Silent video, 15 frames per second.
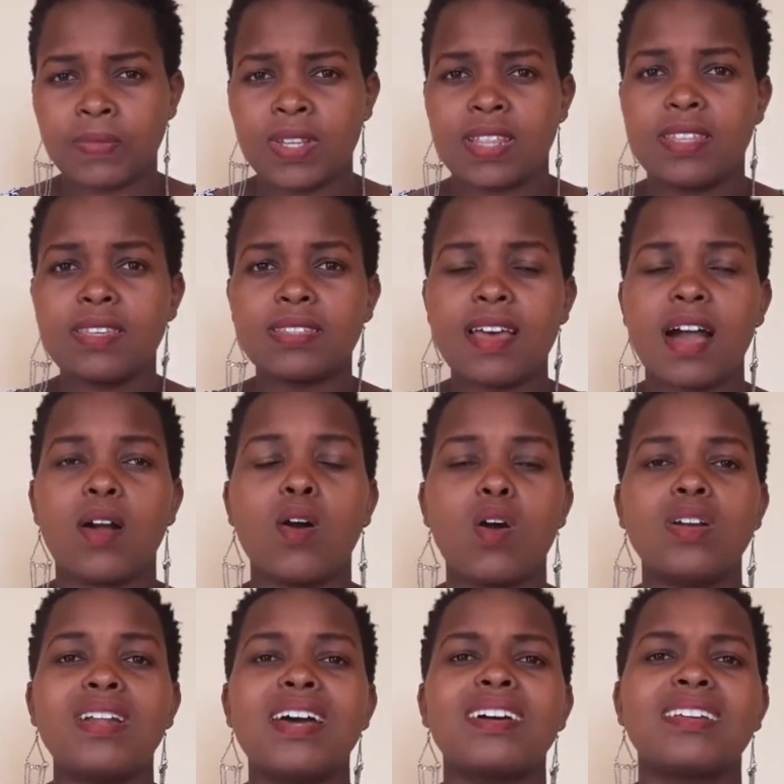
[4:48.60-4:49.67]
these are
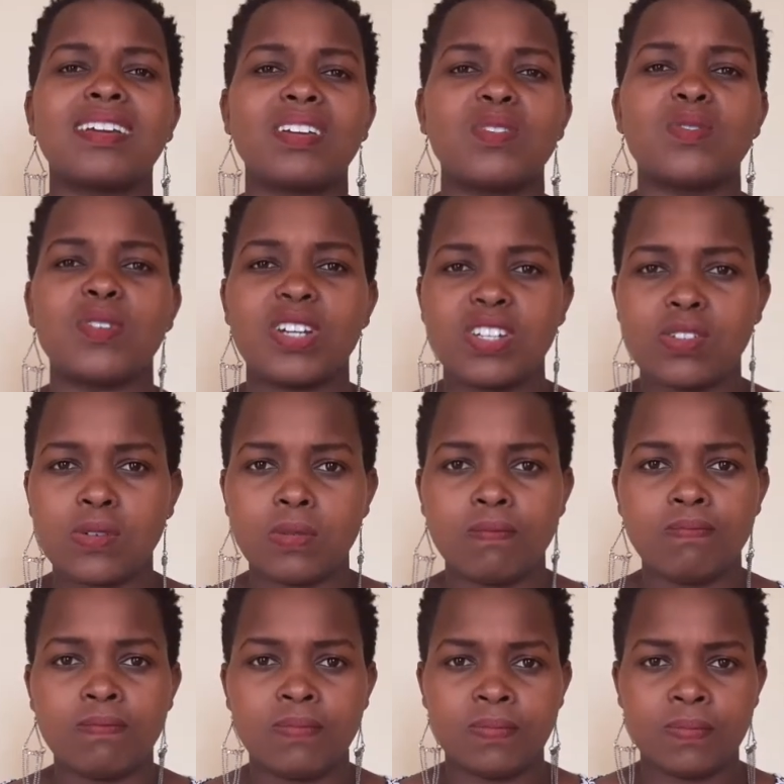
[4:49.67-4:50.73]
called regulation
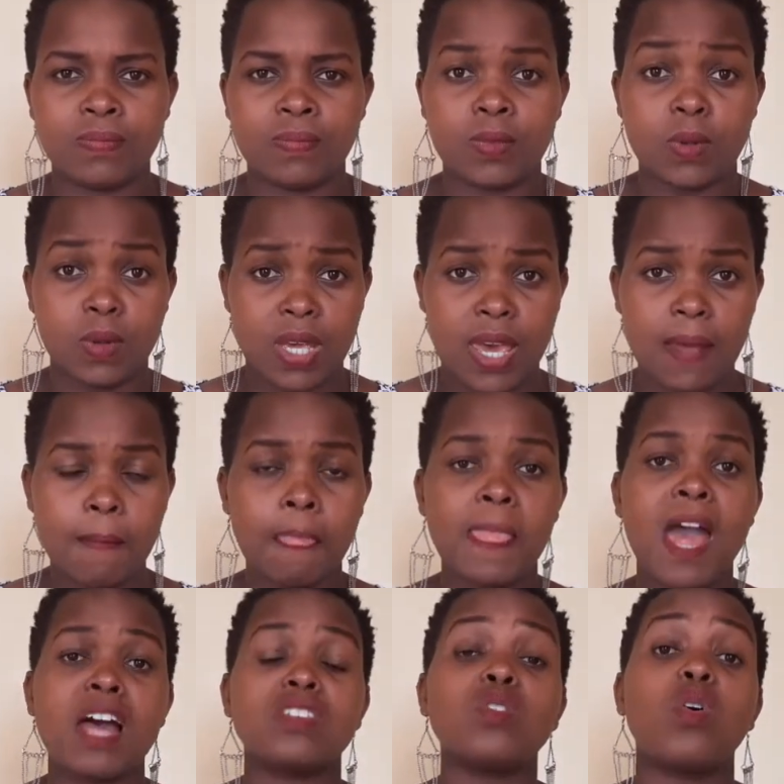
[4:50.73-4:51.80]
okay
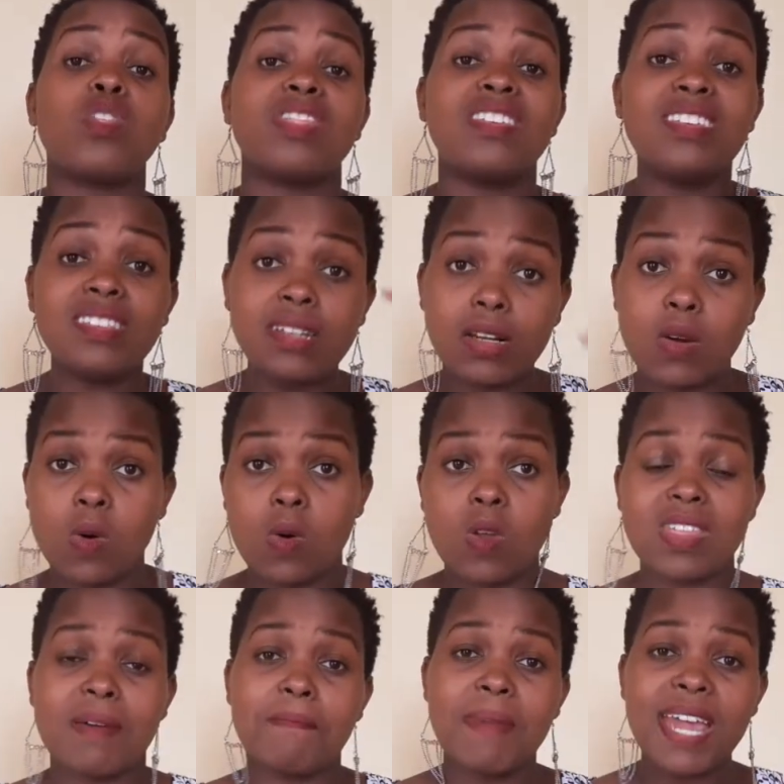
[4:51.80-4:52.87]
so this law
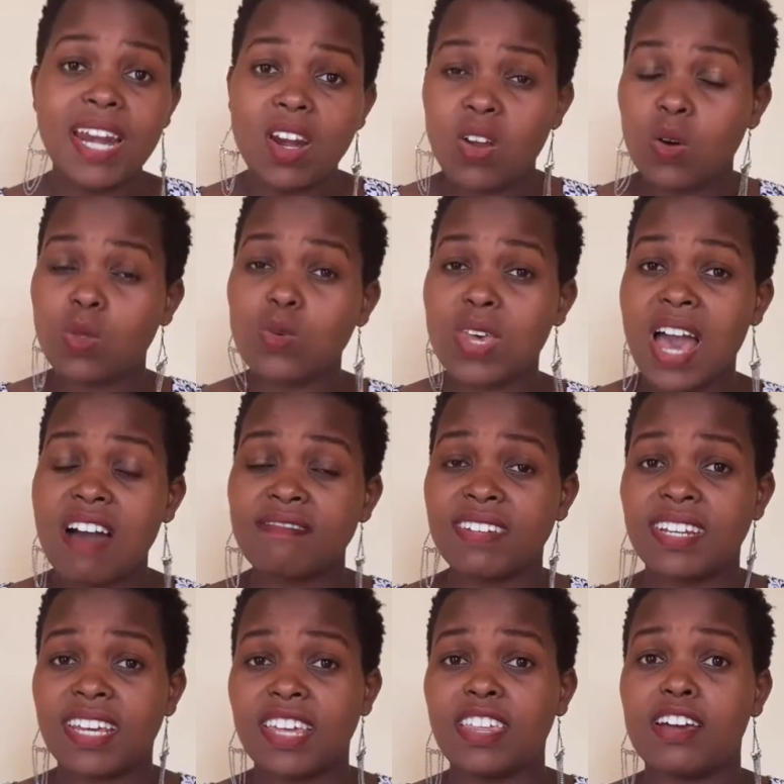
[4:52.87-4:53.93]
the main law we have in
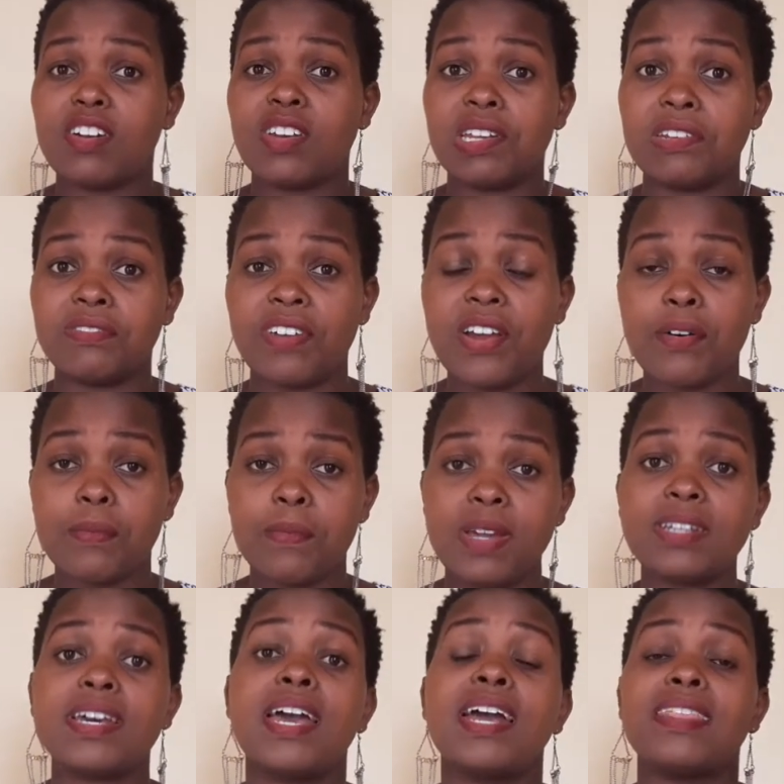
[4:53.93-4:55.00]
kenya on
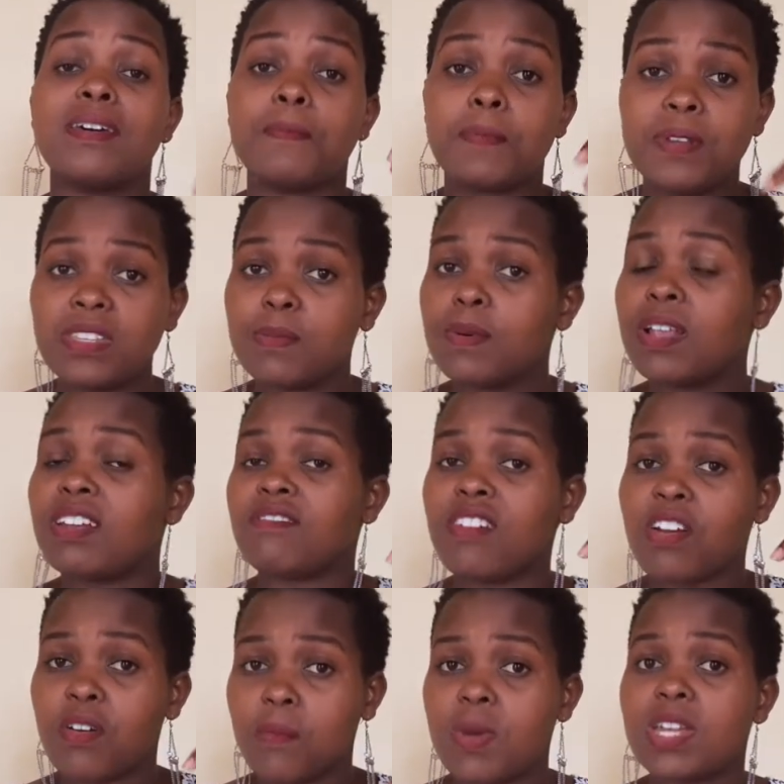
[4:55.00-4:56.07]
environment the principal
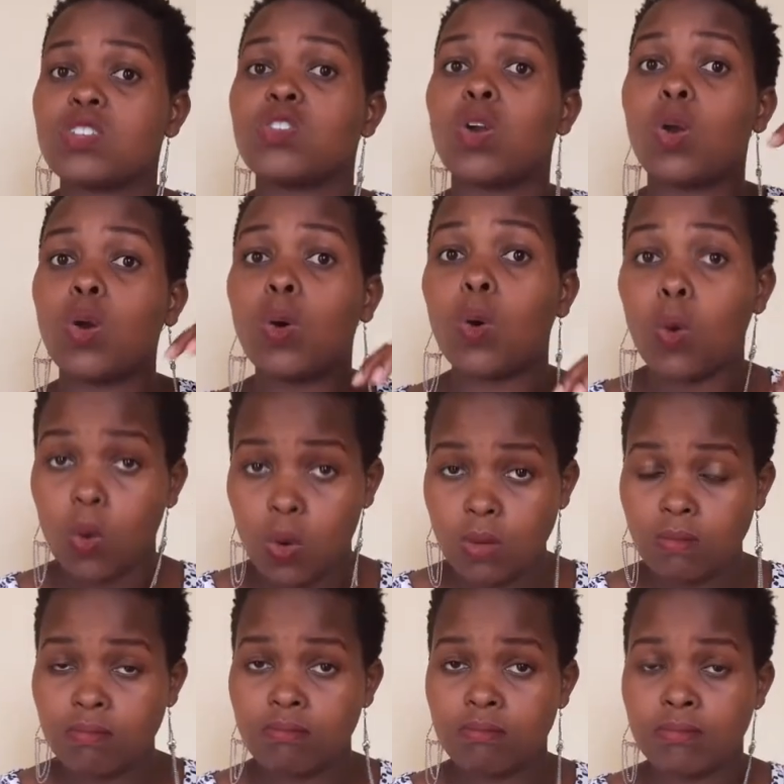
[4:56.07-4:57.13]
environmental law
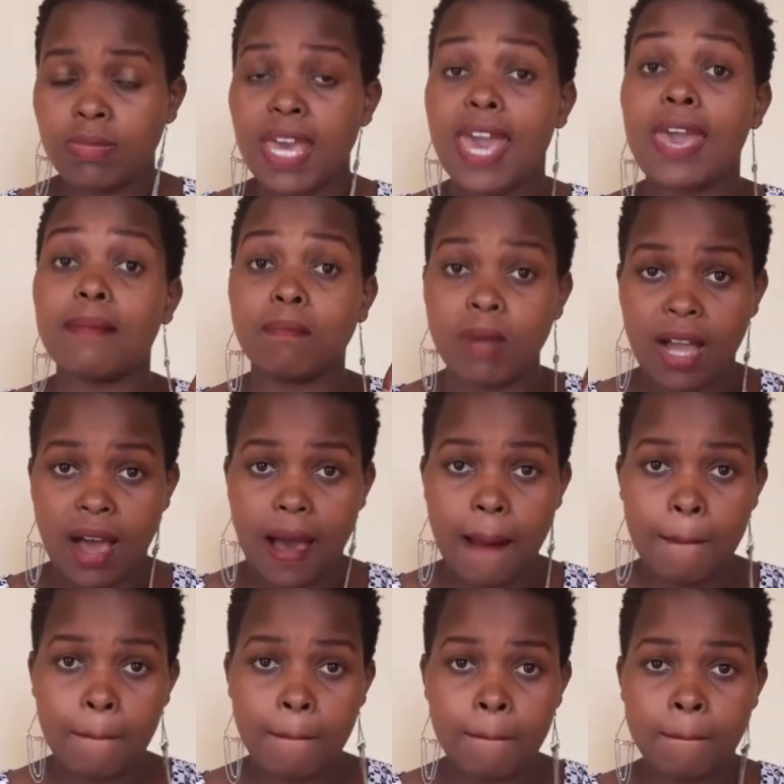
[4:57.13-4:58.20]
emca
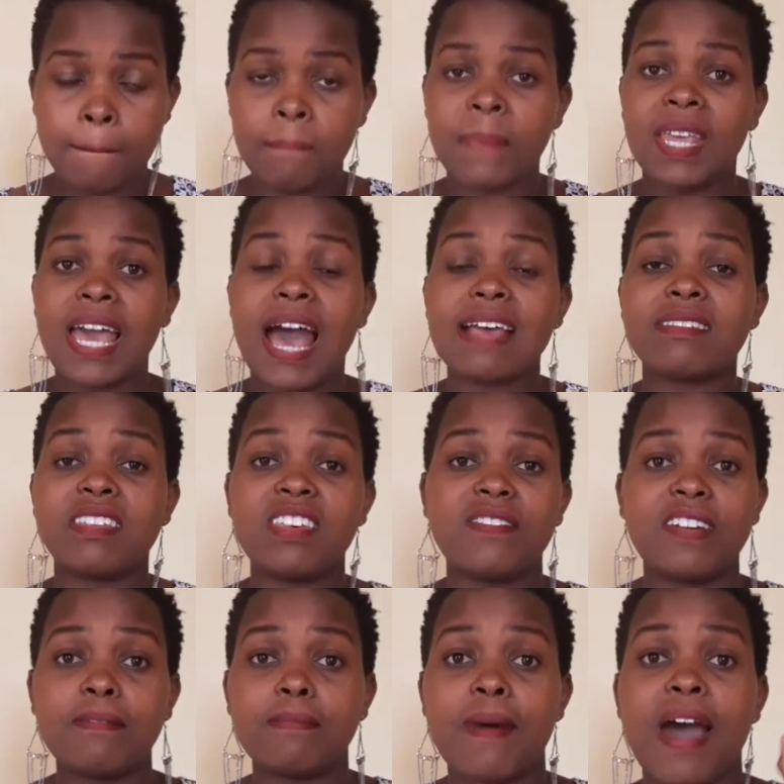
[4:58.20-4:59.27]
has
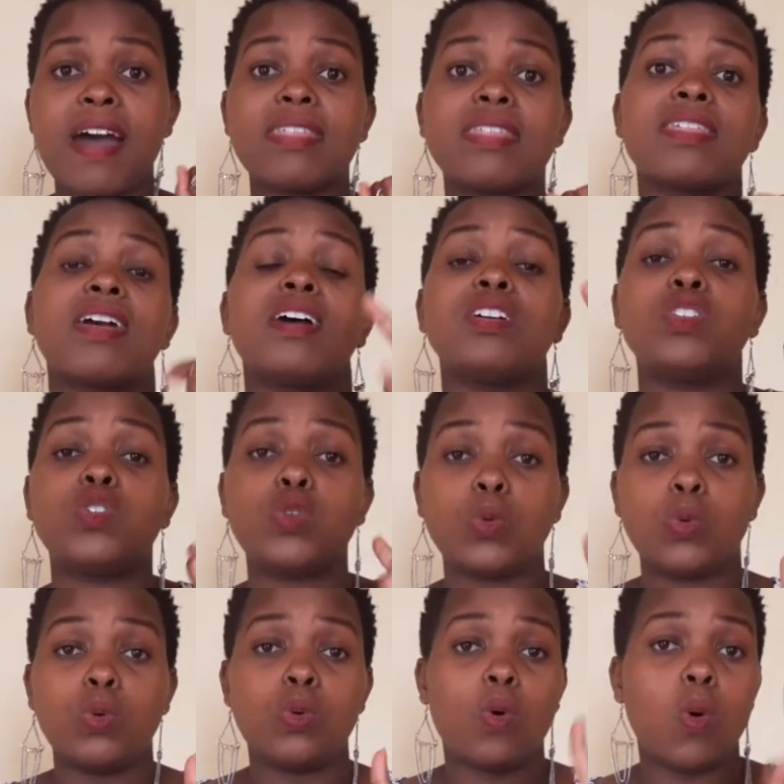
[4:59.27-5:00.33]
given birth to
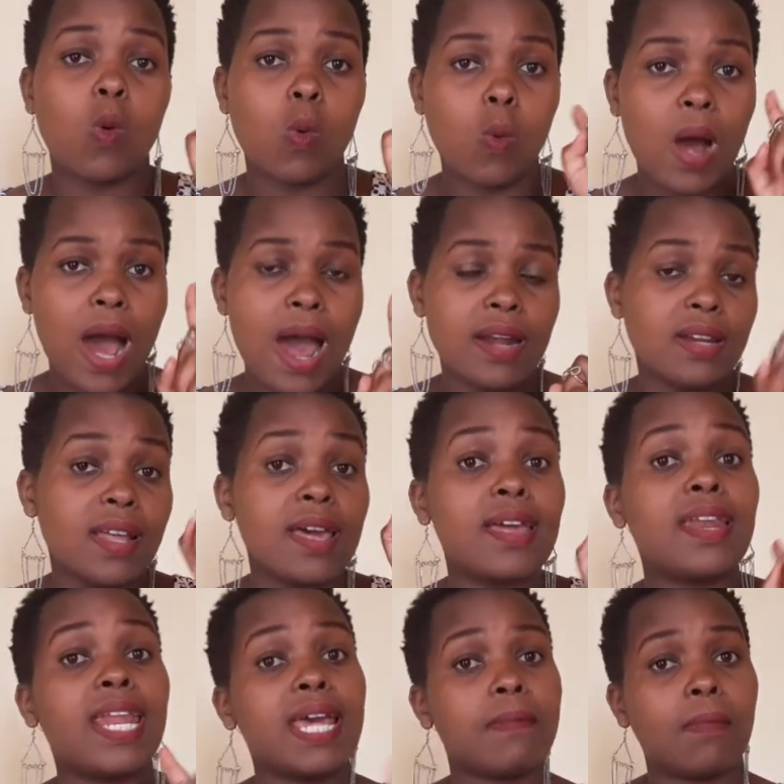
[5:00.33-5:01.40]
one
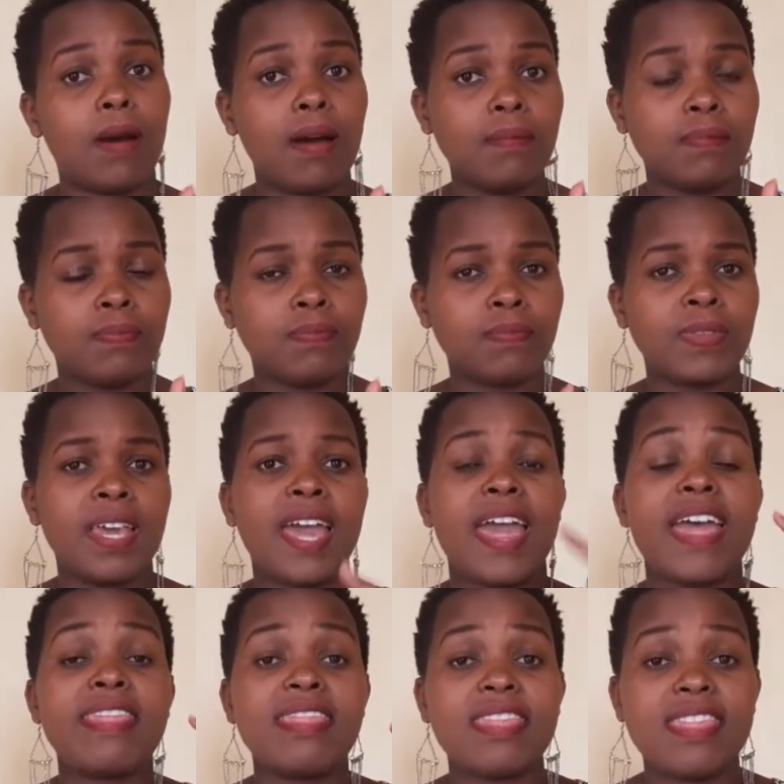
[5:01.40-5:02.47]
nema
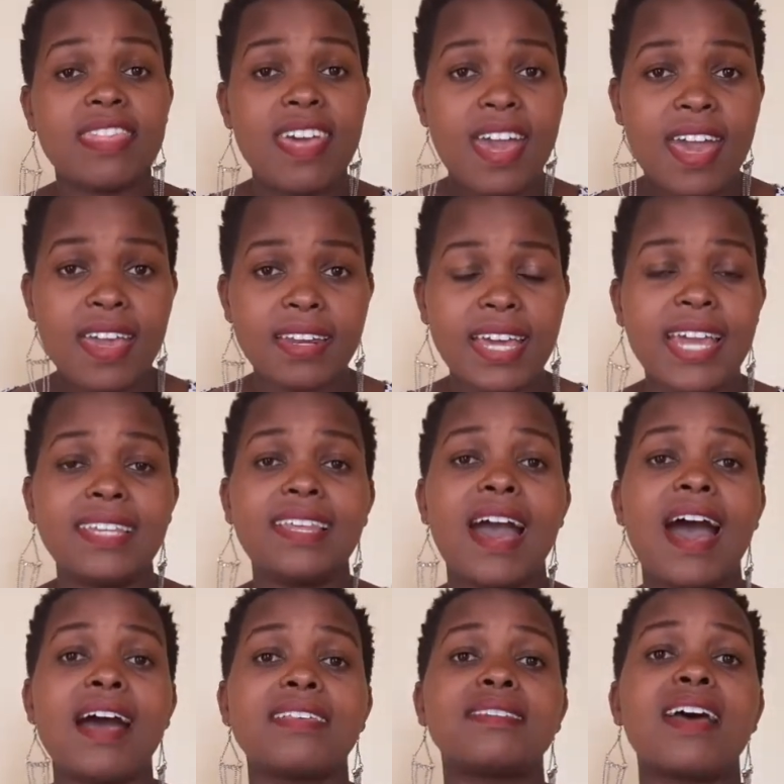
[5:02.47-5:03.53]
and then it
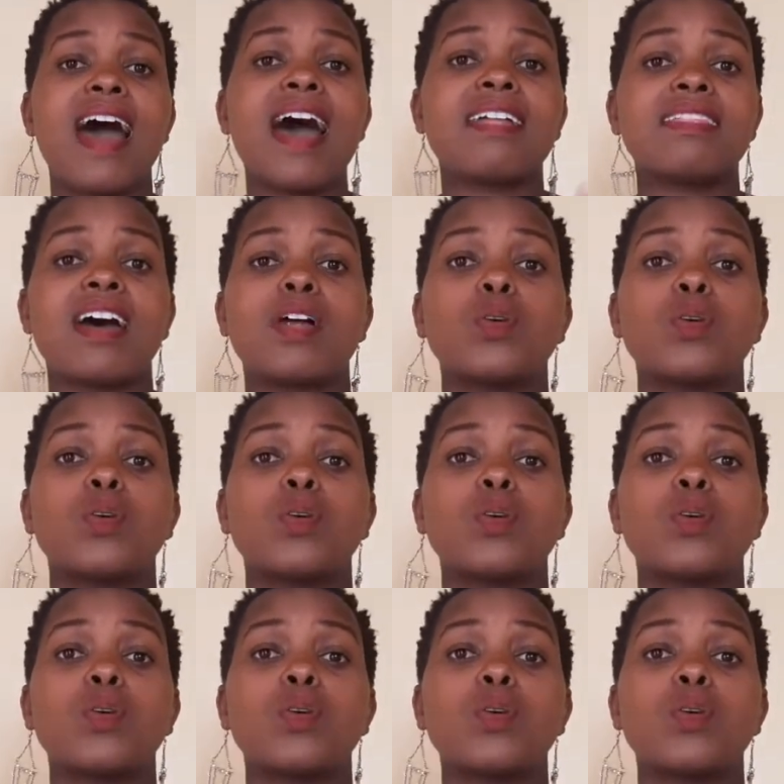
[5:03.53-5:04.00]
has other